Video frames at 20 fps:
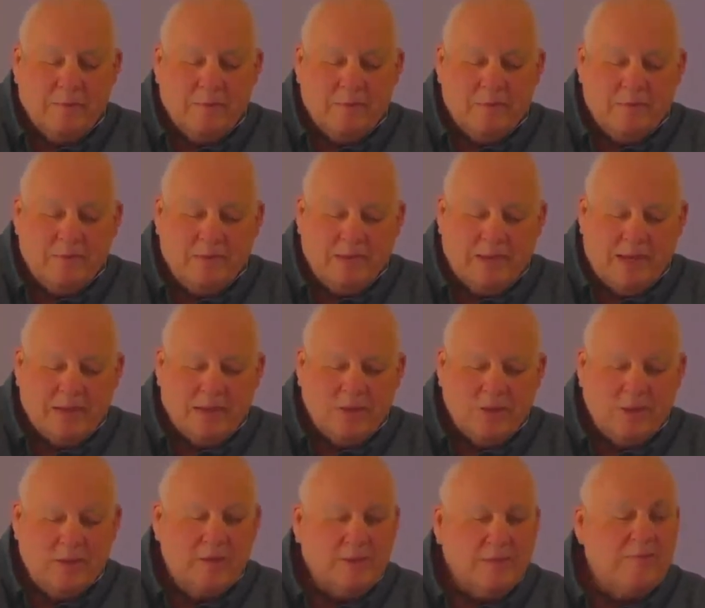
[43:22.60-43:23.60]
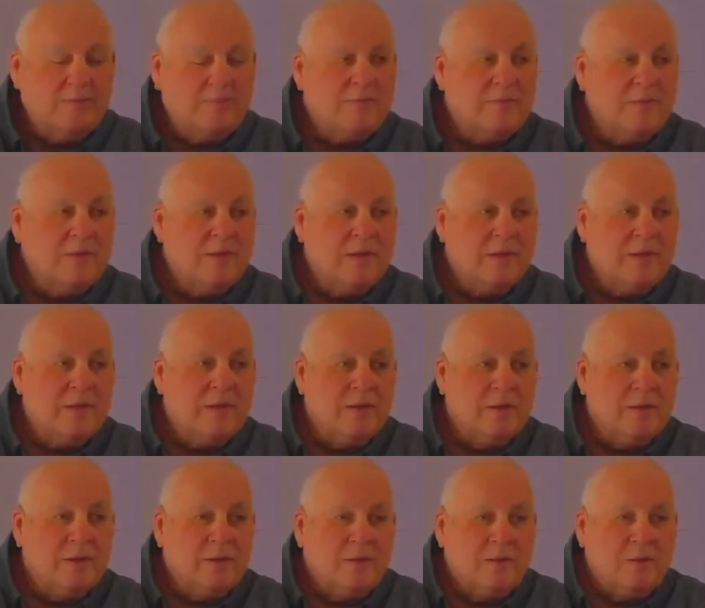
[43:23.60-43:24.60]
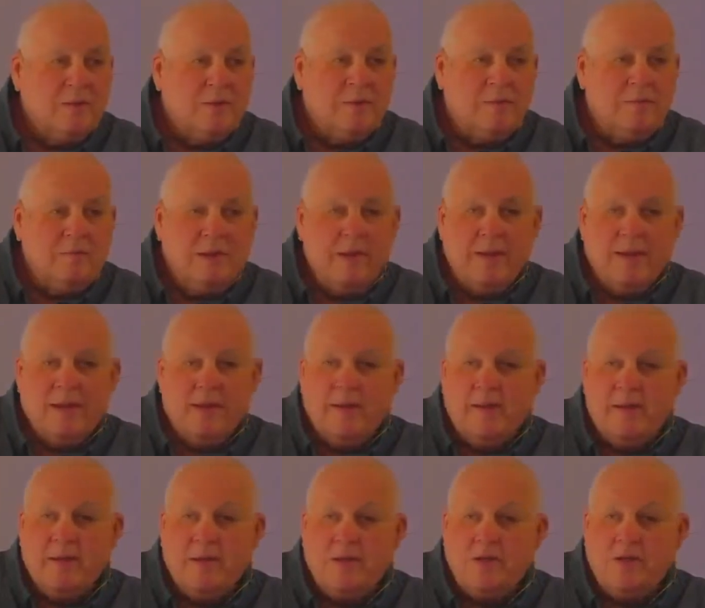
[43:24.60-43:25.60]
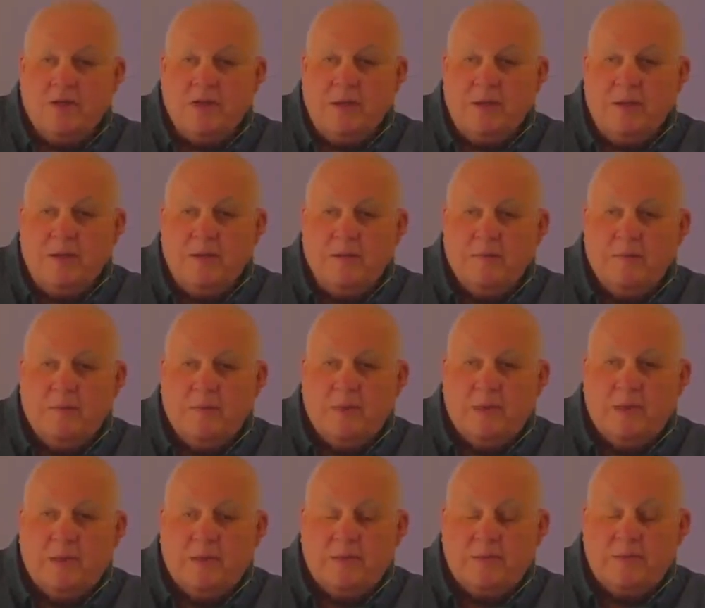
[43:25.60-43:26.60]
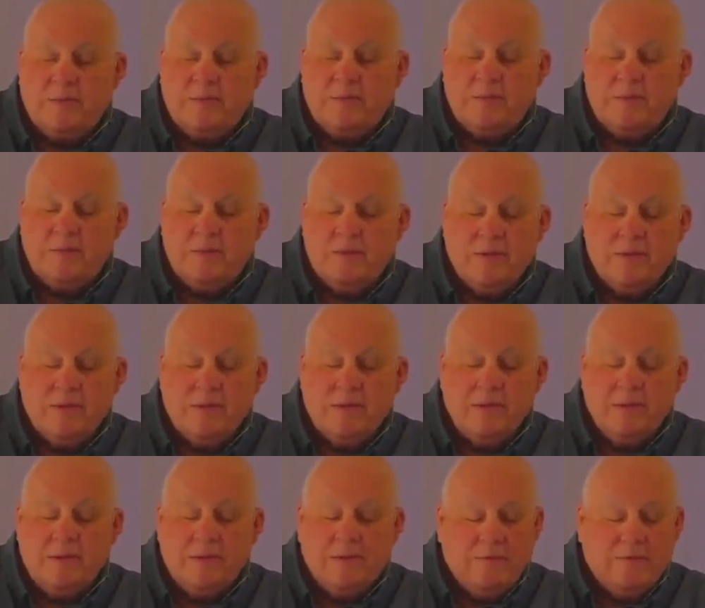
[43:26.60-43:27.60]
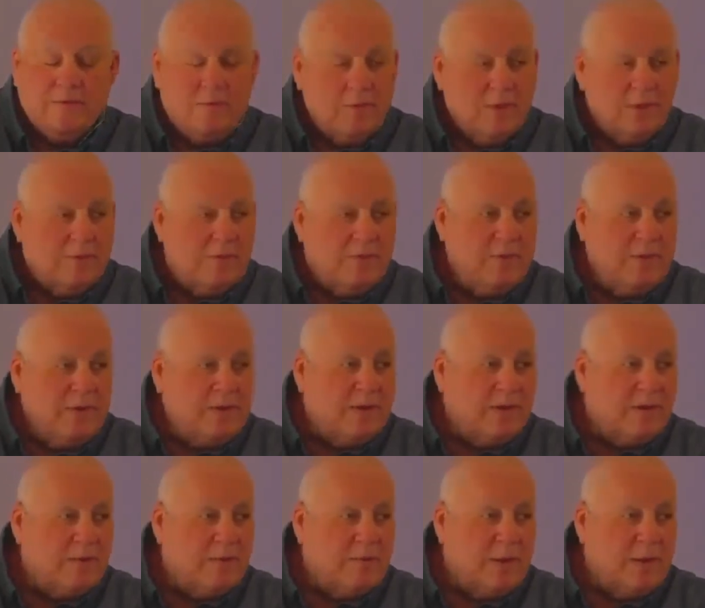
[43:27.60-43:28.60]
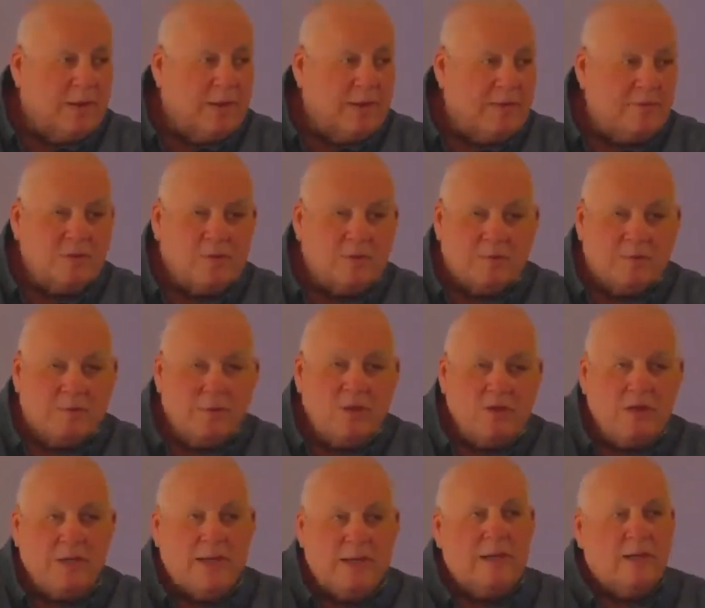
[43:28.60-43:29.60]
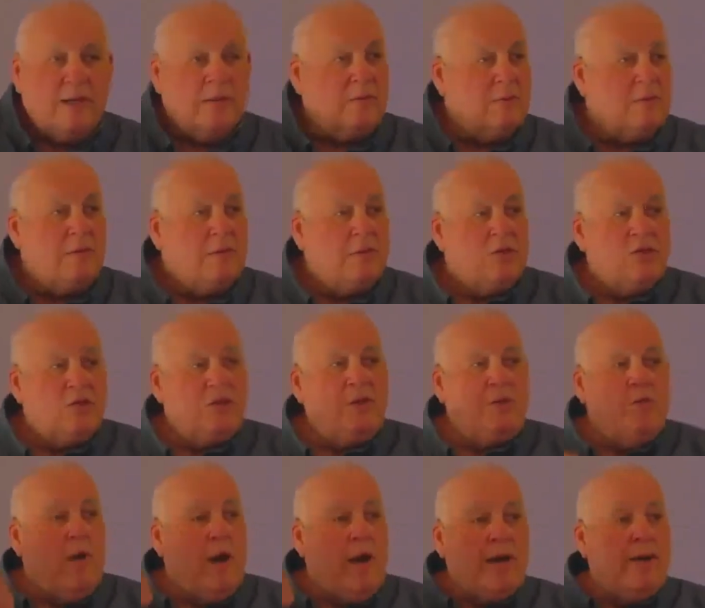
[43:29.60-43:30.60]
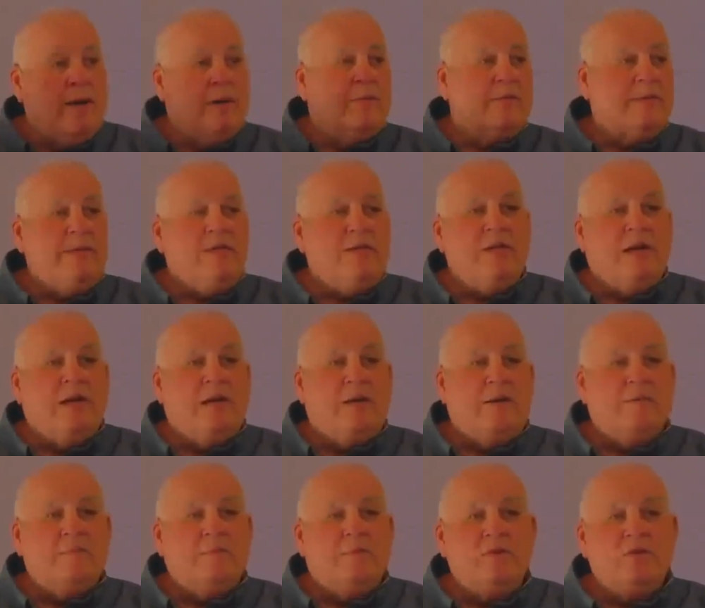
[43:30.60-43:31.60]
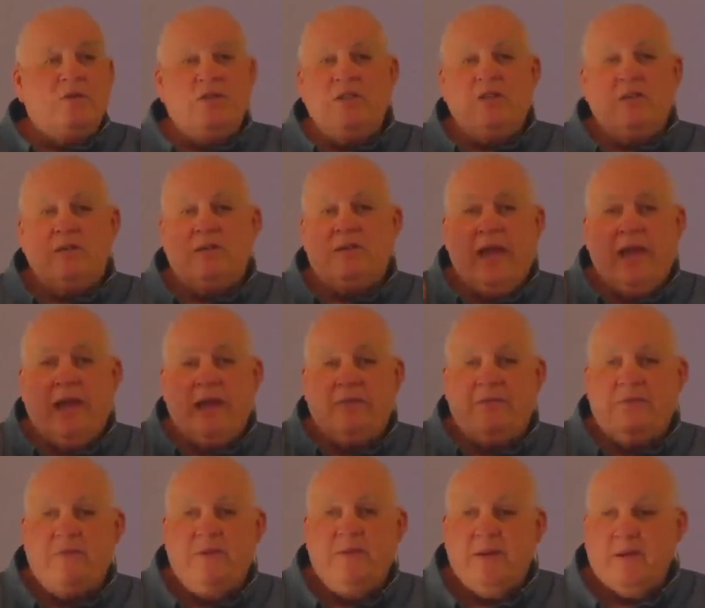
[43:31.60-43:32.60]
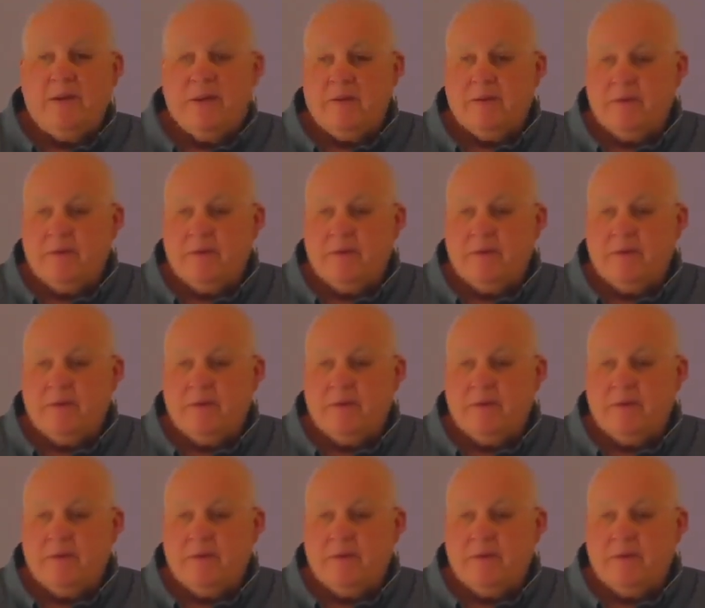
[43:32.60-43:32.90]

session who admitted that she was full of fear when it comes to reaching out. She wanted to reach out, but she just had fear.